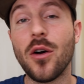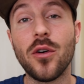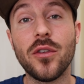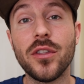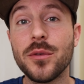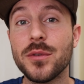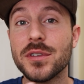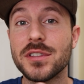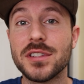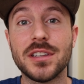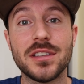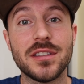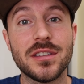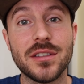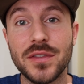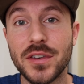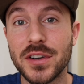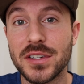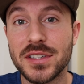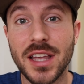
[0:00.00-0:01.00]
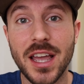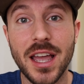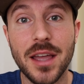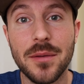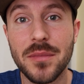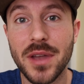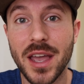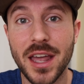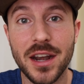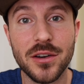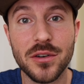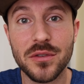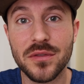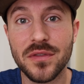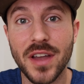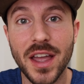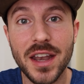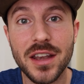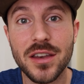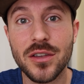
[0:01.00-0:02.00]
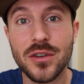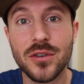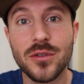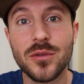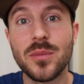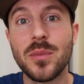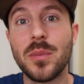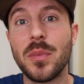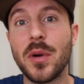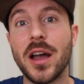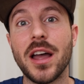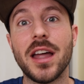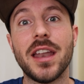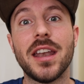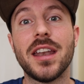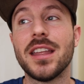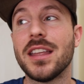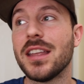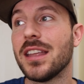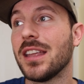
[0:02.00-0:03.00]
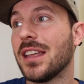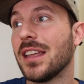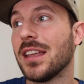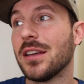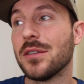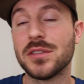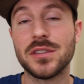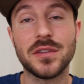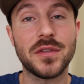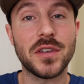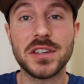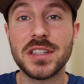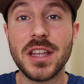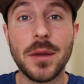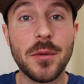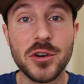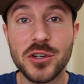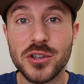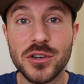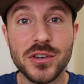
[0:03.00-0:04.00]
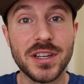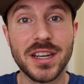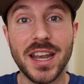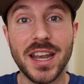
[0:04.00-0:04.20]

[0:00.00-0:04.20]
only was it the first time at a new venue, but it was the first time I was shooting